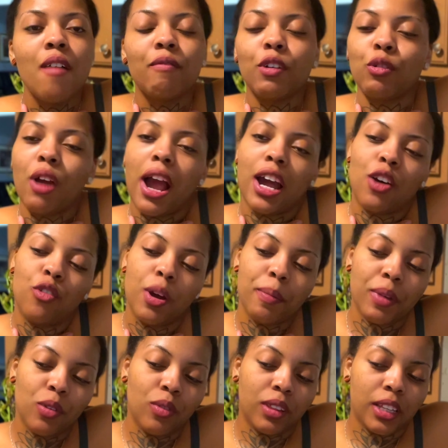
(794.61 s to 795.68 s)
for rocking with
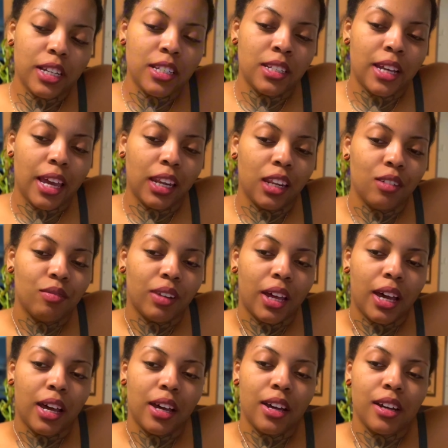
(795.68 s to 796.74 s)
me with these daily
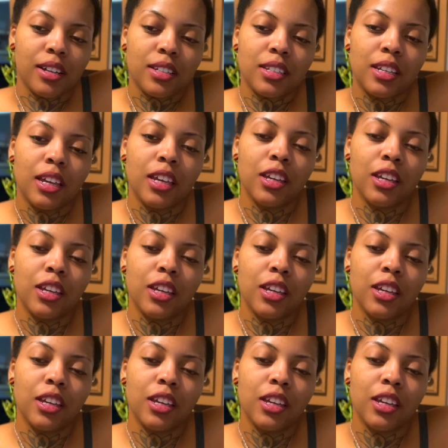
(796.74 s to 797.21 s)
vlogs.